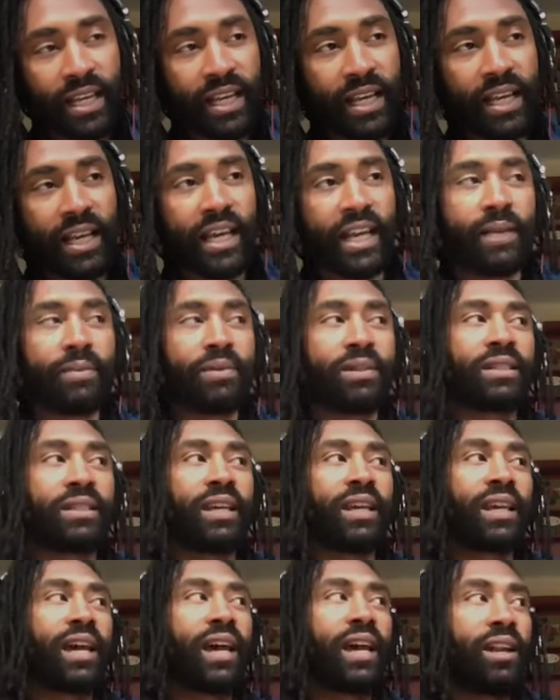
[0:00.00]
And I'm just
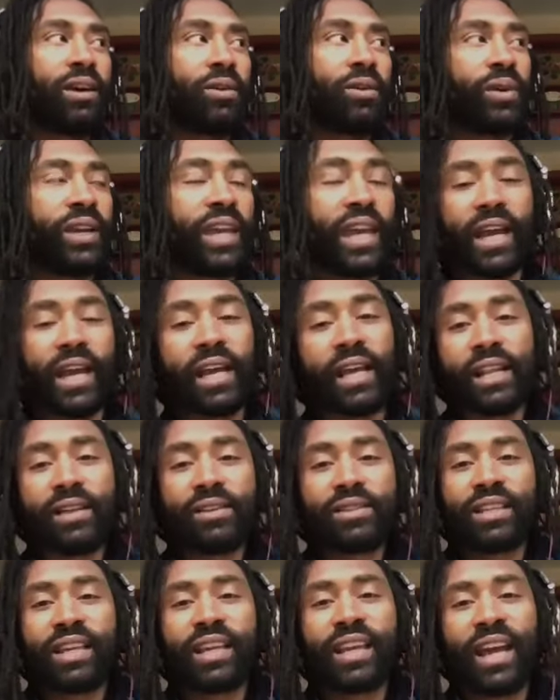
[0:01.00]
like, and
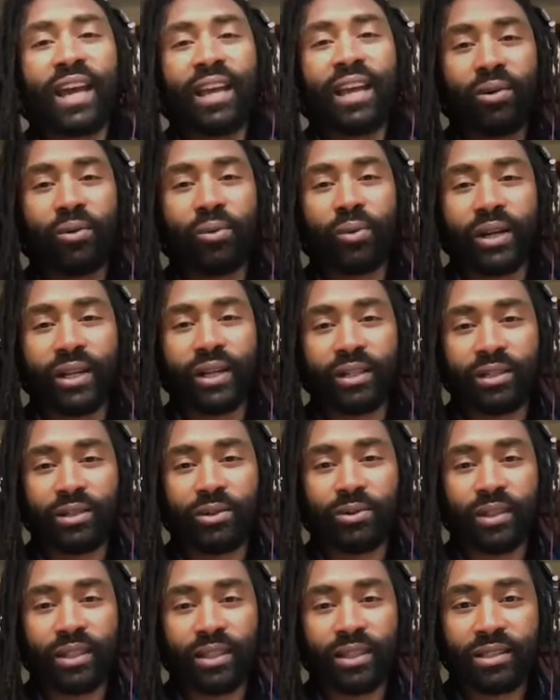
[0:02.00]
it's like, I don't want to
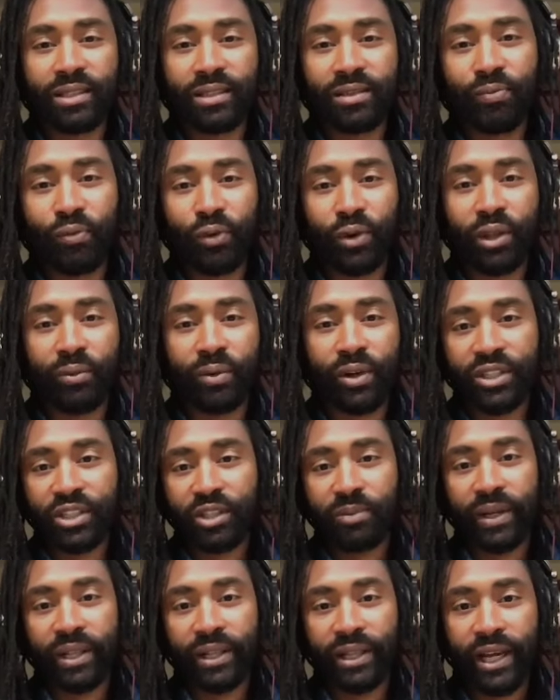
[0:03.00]
do this for the rest of
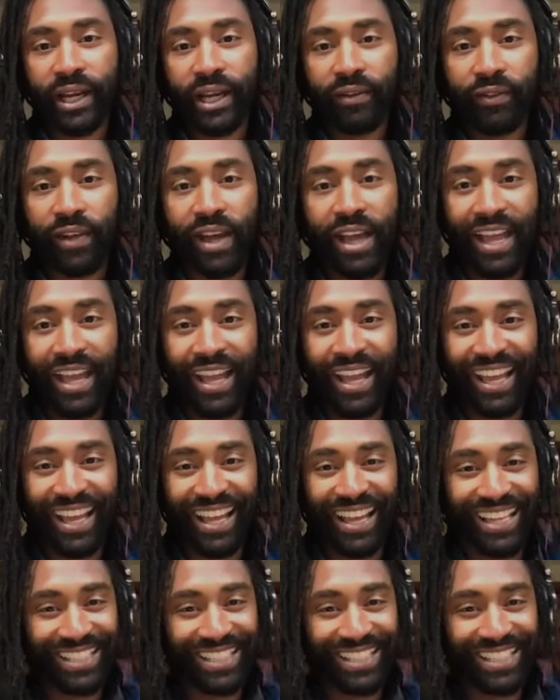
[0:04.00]
my life.